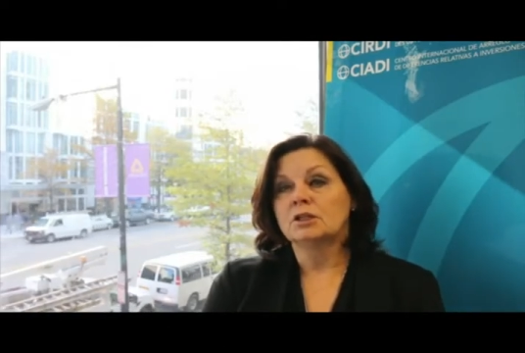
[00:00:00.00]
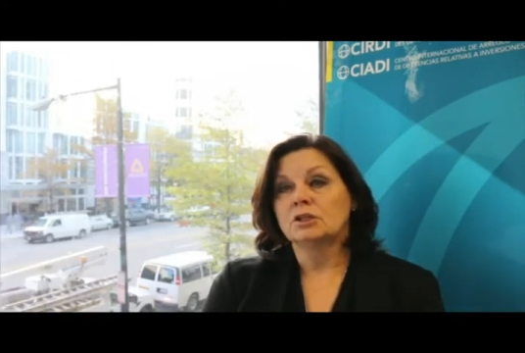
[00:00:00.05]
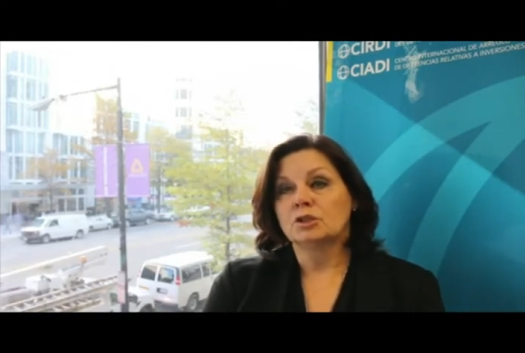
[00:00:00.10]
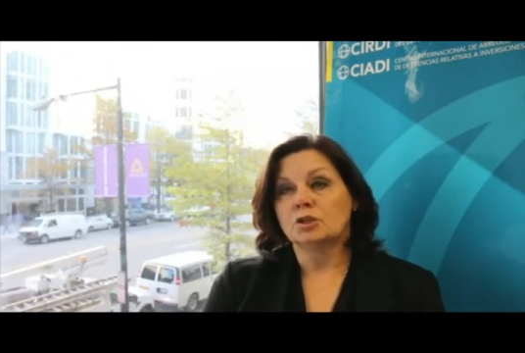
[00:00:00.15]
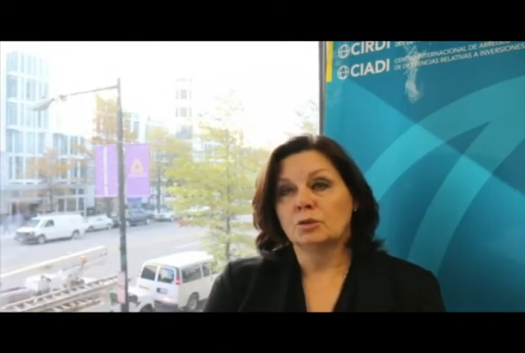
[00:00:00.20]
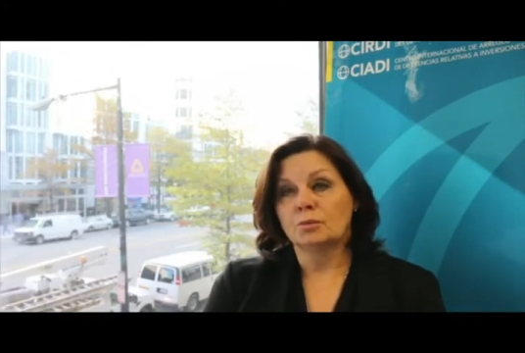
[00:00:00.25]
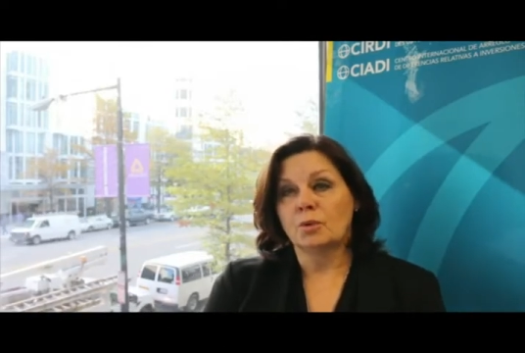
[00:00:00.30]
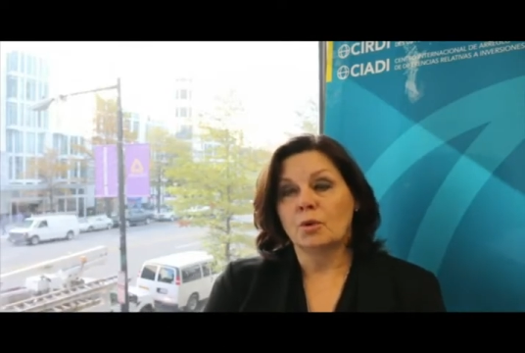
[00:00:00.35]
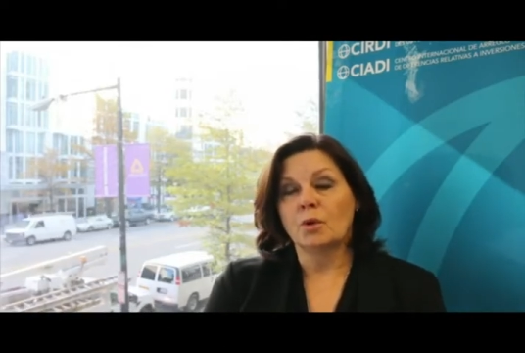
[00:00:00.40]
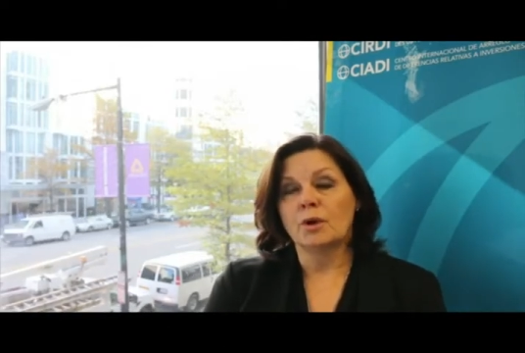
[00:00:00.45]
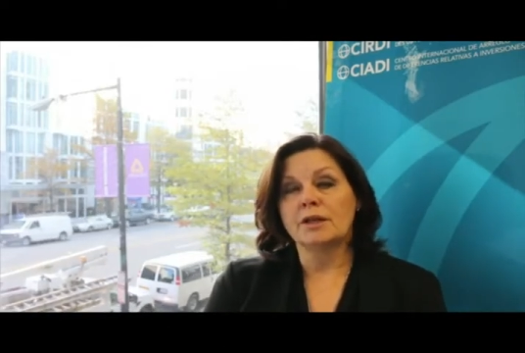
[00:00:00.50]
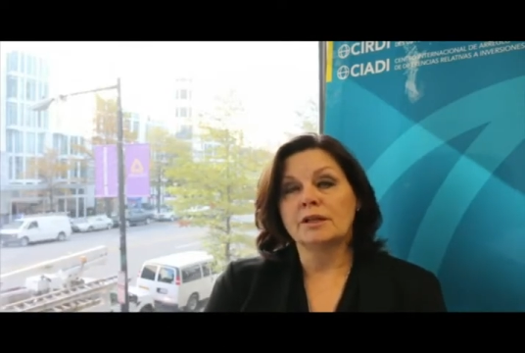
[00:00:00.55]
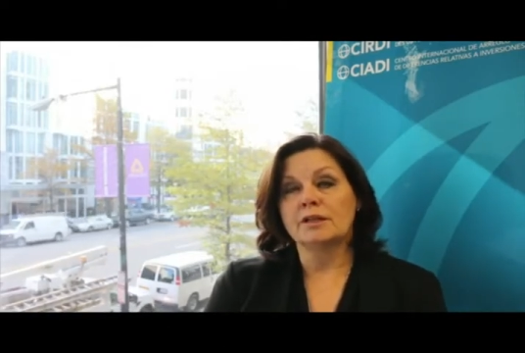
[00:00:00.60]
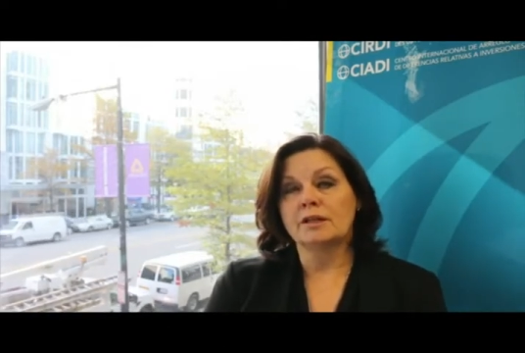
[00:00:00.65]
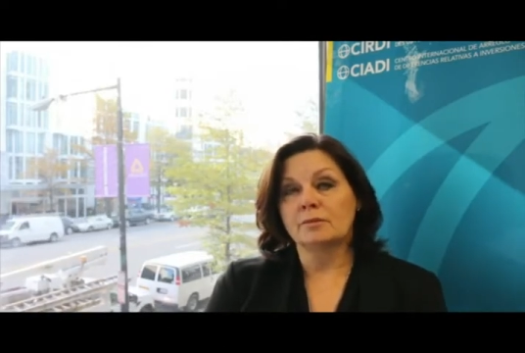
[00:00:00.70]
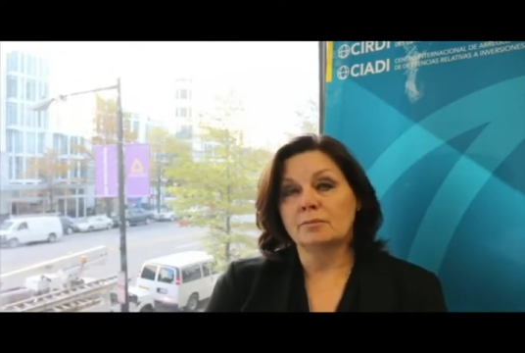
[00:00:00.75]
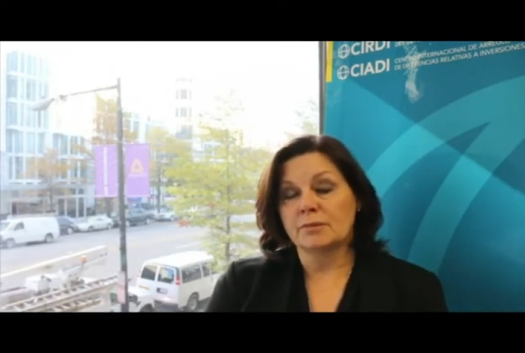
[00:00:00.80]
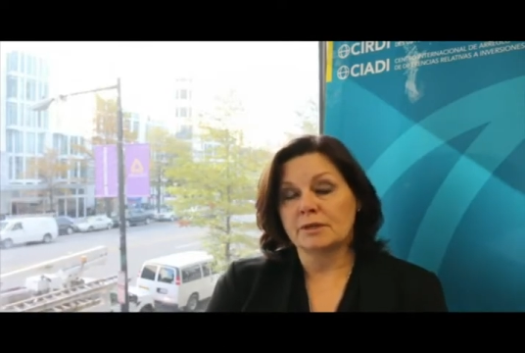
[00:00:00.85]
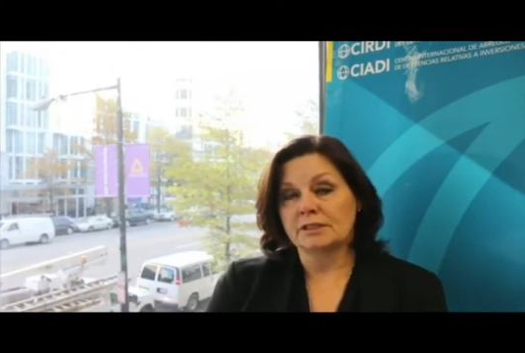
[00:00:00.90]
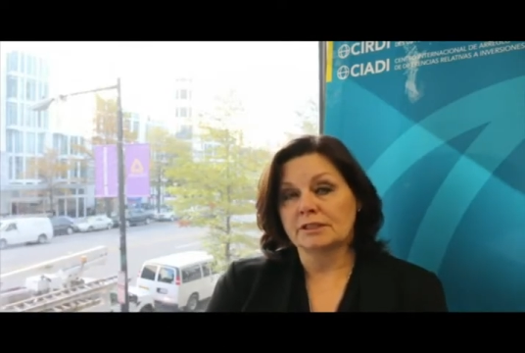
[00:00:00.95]
to appoint
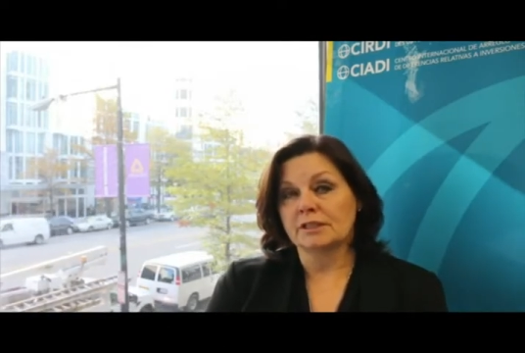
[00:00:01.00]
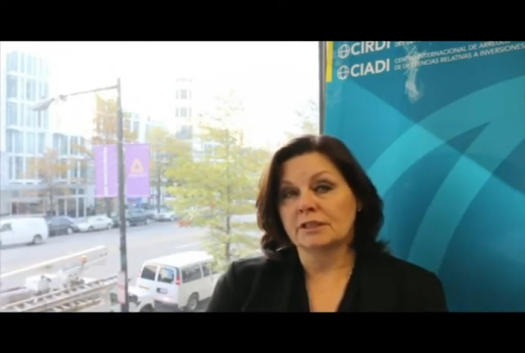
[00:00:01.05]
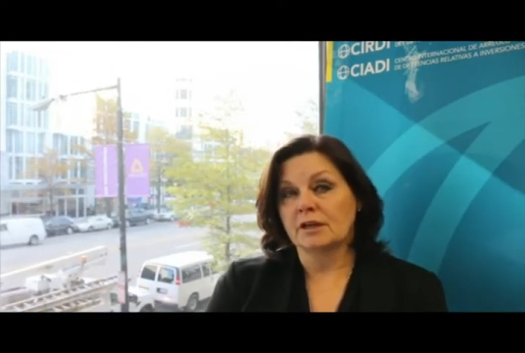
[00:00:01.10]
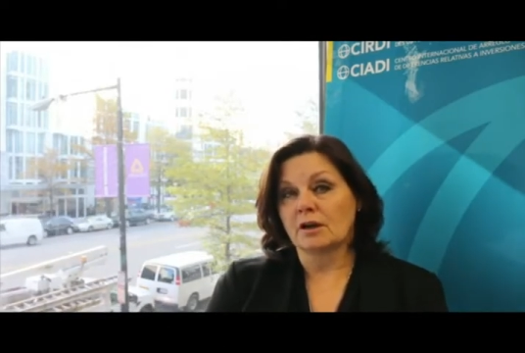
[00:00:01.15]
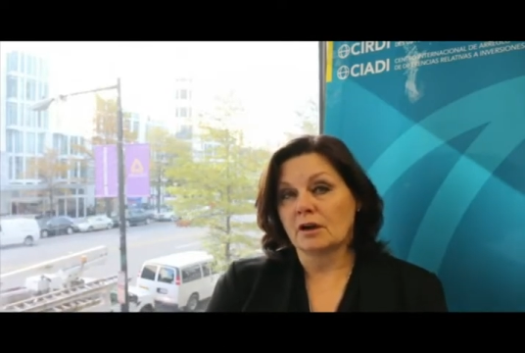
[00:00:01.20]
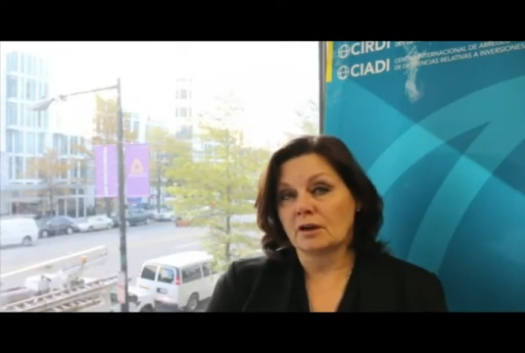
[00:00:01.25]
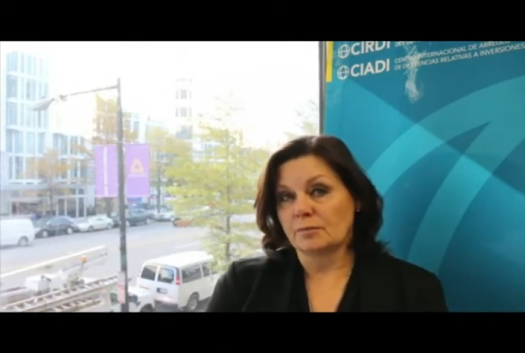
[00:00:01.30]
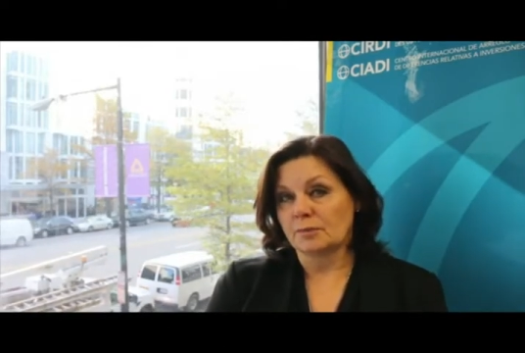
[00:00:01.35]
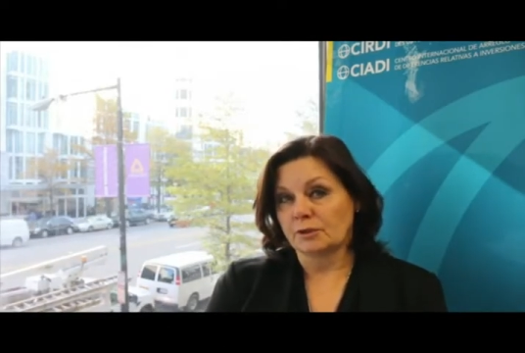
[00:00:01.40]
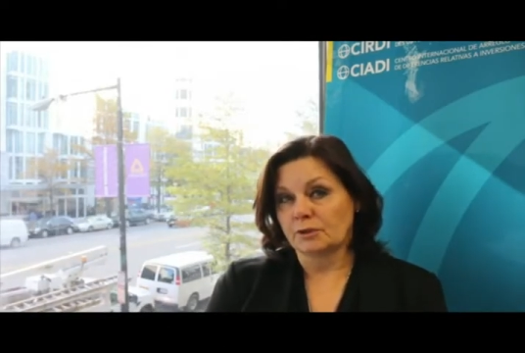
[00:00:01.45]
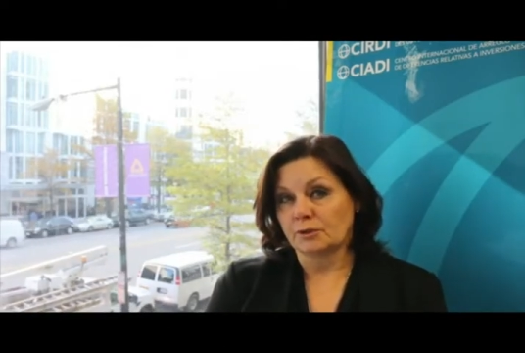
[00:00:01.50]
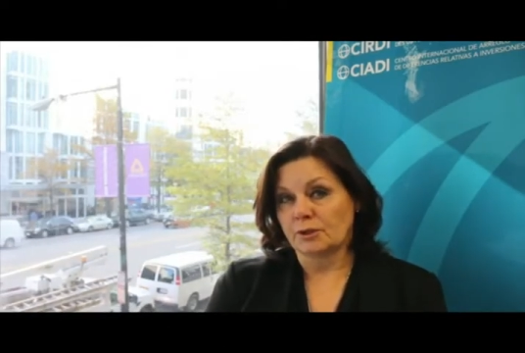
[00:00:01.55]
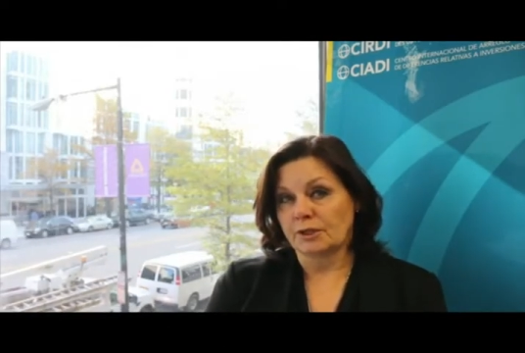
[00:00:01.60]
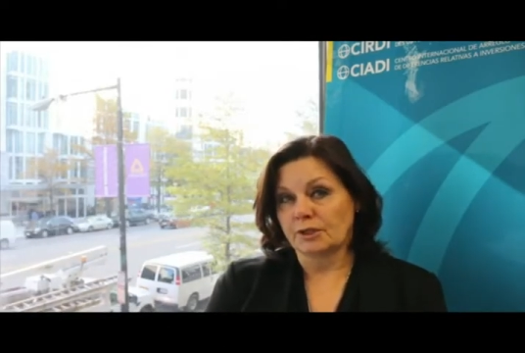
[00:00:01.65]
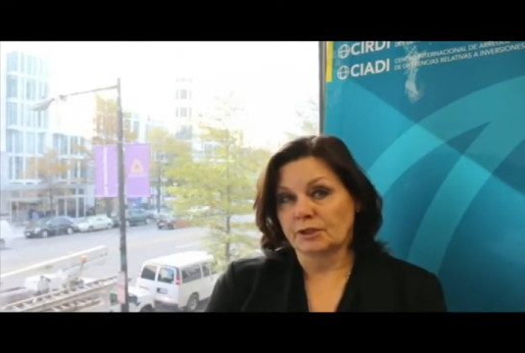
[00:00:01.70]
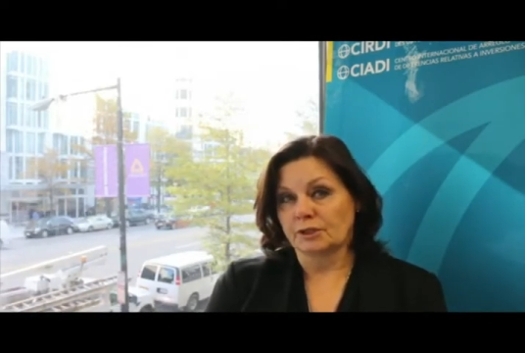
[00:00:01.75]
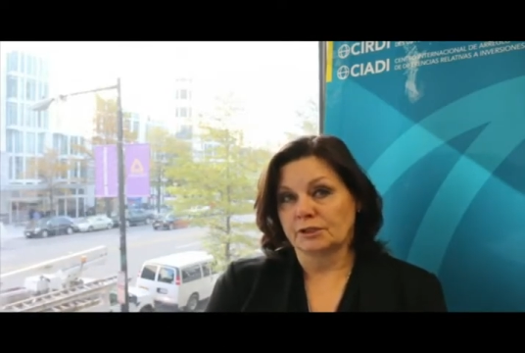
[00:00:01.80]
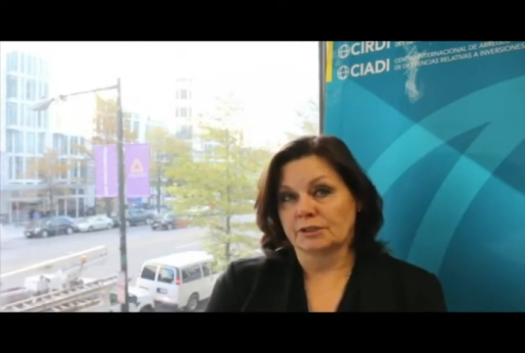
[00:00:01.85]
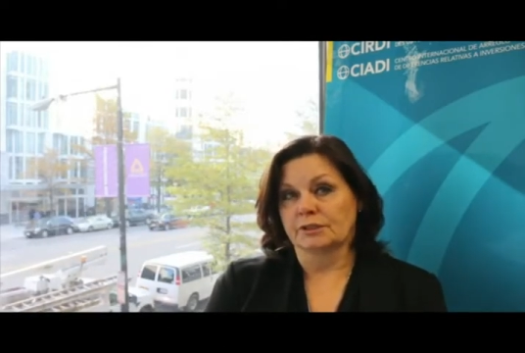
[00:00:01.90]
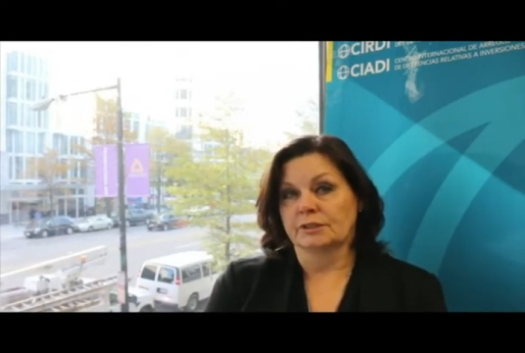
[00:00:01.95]
the missing
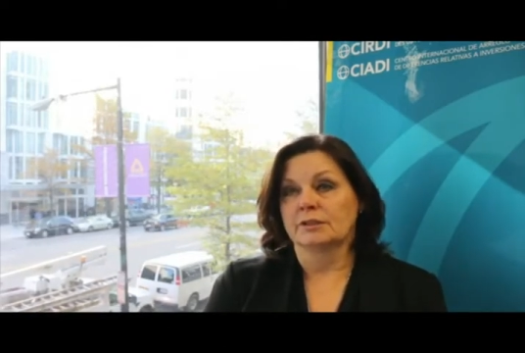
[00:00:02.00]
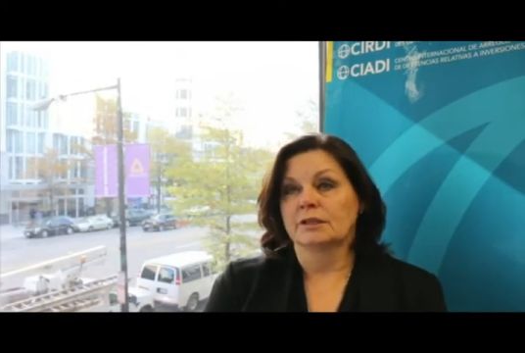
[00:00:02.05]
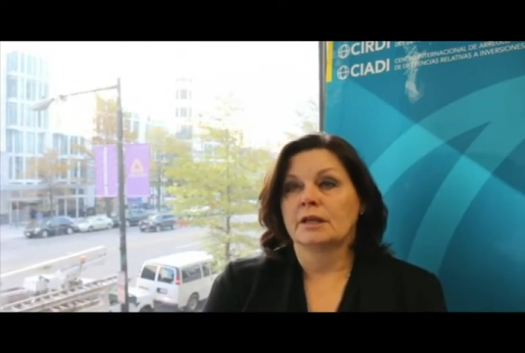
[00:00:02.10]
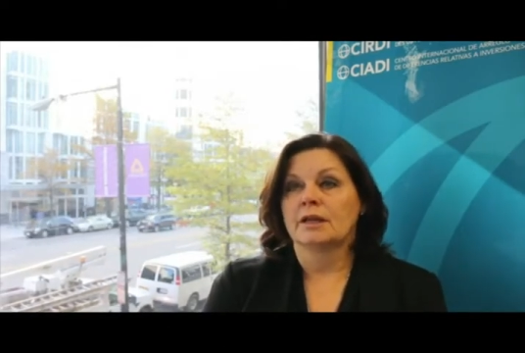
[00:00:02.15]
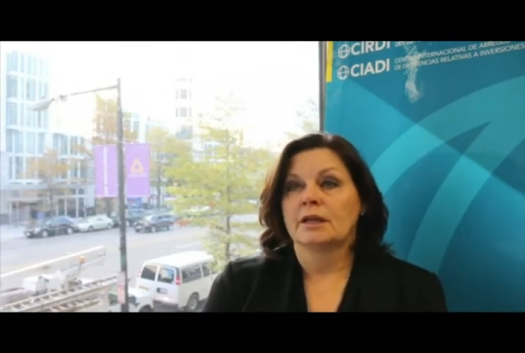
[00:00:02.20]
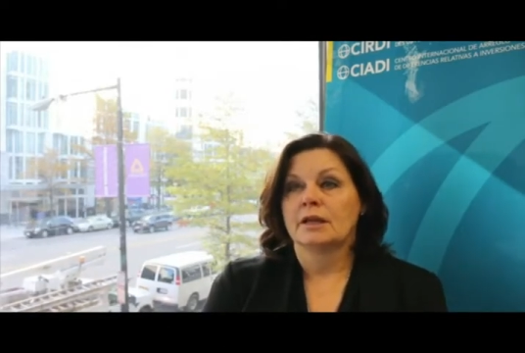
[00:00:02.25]
arbitrators.